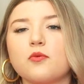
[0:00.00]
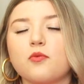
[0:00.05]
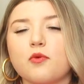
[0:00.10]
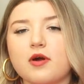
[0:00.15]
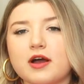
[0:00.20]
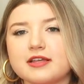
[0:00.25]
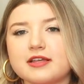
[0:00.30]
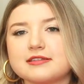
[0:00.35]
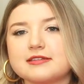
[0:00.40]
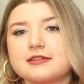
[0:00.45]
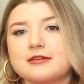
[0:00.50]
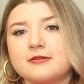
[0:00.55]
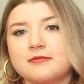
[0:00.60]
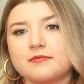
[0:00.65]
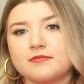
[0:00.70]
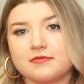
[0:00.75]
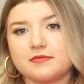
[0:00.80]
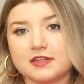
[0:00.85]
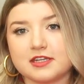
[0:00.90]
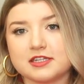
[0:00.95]
was
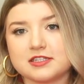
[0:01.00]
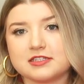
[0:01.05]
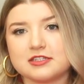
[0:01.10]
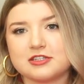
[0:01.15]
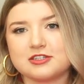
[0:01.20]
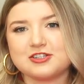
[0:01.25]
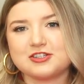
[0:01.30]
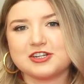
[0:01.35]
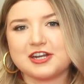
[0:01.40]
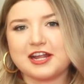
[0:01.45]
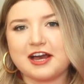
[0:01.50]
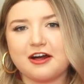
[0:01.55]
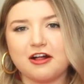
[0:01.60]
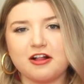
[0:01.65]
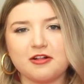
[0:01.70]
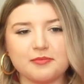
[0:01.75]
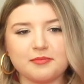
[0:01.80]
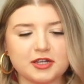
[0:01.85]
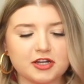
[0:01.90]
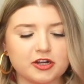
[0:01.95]
this
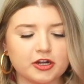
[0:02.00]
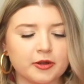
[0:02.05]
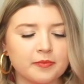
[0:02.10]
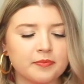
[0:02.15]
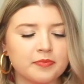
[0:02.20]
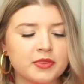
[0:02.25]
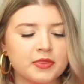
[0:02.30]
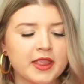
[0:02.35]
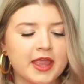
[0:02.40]
Chanel mirror.